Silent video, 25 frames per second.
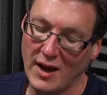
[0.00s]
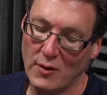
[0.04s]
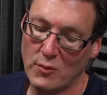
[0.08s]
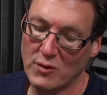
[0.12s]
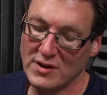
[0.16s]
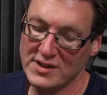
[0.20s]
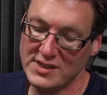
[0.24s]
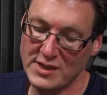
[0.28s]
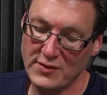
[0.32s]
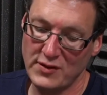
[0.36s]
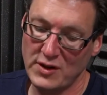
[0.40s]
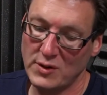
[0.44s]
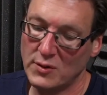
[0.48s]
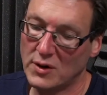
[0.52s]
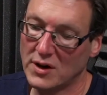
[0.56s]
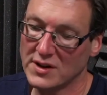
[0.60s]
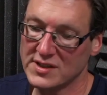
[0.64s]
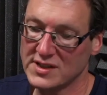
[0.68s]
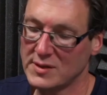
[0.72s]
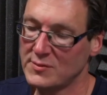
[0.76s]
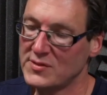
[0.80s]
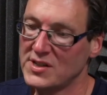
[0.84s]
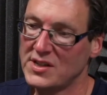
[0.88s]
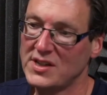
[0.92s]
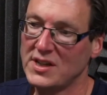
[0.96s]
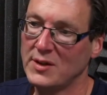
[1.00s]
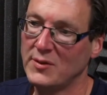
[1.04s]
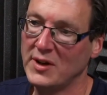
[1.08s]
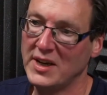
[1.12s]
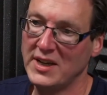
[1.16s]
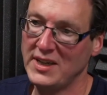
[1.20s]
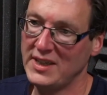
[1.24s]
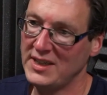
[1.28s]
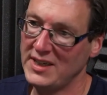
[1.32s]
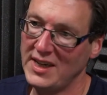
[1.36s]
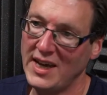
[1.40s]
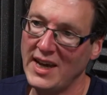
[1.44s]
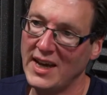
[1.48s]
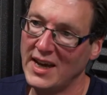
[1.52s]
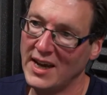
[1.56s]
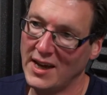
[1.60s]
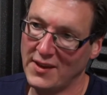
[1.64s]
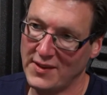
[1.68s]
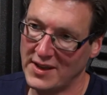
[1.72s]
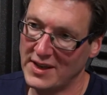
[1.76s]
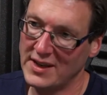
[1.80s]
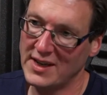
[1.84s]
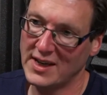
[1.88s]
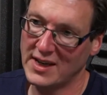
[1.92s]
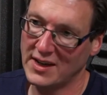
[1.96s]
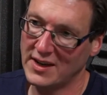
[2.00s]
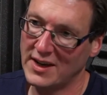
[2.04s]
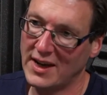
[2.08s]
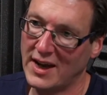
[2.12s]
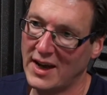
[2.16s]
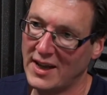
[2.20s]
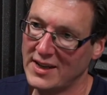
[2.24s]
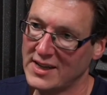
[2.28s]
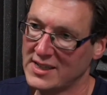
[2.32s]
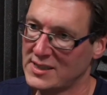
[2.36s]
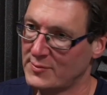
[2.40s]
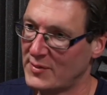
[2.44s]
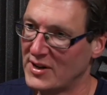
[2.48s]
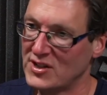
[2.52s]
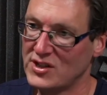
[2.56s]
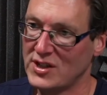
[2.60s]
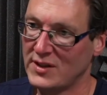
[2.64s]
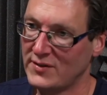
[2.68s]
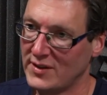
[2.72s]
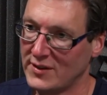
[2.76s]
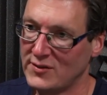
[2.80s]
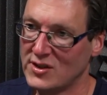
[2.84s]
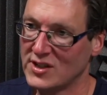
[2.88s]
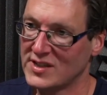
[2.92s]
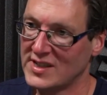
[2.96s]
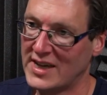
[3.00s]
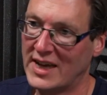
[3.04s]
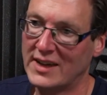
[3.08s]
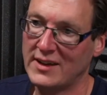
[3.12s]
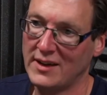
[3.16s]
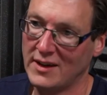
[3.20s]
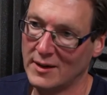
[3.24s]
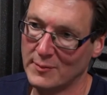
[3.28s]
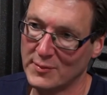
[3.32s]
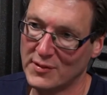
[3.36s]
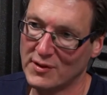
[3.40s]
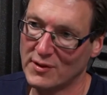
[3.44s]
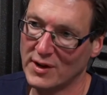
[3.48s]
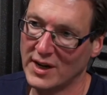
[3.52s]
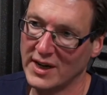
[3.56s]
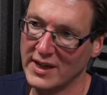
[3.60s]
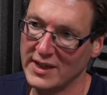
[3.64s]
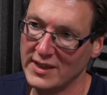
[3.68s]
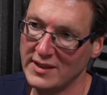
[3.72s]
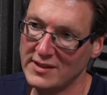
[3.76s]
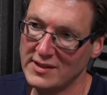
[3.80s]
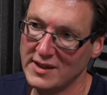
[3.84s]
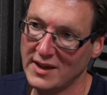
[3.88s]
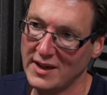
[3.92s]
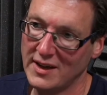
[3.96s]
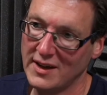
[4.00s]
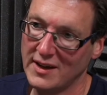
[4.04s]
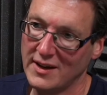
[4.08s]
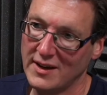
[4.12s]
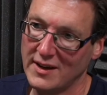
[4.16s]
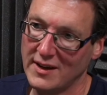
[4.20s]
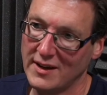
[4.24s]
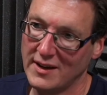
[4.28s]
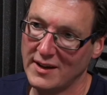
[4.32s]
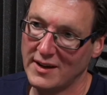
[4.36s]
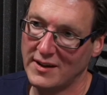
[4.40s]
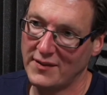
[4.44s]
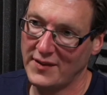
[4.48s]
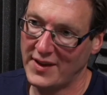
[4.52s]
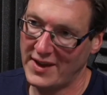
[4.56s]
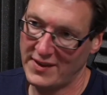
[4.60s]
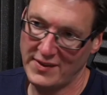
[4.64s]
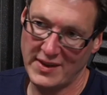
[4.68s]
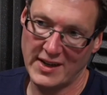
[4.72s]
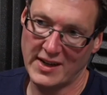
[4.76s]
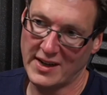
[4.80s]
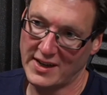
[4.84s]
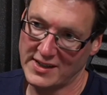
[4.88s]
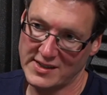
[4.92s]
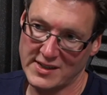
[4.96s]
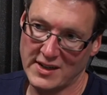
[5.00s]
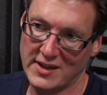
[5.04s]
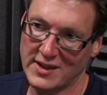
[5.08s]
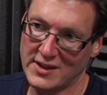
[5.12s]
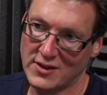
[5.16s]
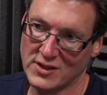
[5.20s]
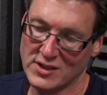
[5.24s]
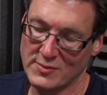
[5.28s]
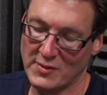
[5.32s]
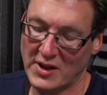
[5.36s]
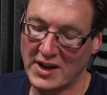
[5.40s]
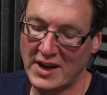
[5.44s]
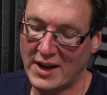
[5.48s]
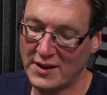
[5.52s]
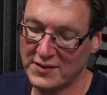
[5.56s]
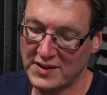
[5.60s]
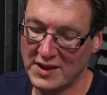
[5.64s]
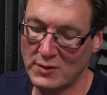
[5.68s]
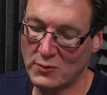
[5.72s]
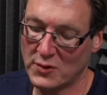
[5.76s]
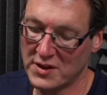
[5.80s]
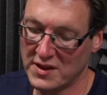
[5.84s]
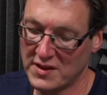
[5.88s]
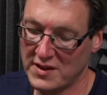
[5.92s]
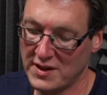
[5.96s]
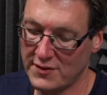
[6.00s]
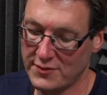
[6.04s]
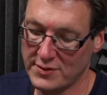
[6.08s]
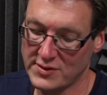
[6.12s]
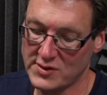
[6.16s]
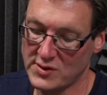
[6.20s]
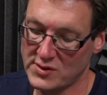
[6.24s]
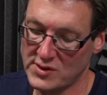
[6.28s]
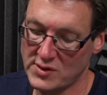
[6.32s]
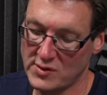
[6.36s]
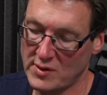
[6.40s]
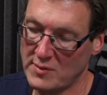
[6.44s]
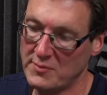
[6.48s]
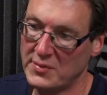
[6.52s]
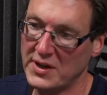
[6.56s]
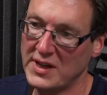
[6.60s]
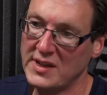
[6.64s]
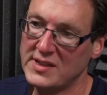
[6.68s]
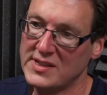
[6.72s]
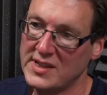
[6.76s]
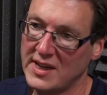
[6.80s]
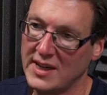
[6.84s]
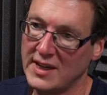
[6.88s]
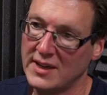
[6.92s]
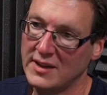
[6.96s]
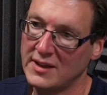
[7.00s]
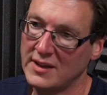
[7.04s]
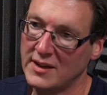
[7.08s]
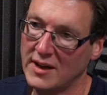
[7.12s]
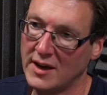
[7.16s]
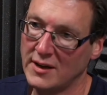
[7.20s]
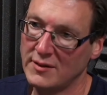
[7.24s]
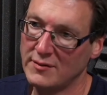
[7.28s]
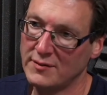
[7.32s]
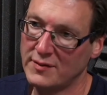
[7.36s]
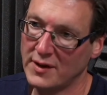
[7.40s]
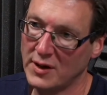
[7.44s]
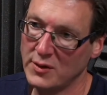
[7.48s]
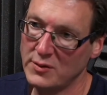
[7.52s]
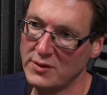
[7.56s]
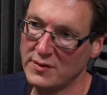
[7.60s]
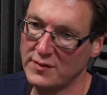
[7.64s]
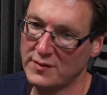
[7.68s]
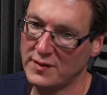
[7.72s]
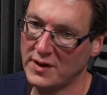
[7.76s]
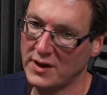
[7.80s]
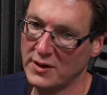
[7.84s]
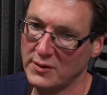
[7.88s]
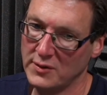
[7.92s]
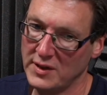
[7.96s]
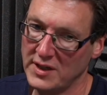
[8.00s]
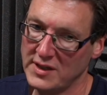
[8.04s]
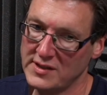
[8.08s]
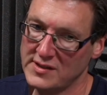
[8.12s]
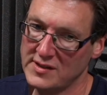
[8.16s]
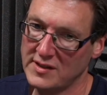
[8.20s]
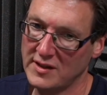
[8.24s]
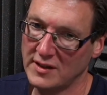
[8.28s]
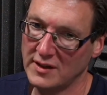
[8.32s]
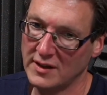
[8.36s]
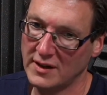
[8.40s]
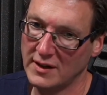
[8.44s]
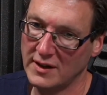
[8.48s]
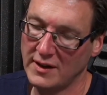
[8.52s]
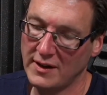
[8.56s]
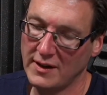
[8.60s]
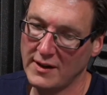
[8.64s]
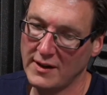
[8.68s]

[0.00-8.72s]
Whereas if you ask them to do it in a year, then you're going to, and especially if they've just had an upgrade, then it's going to cost them. And I think one of the differences between BT and Vodafone is that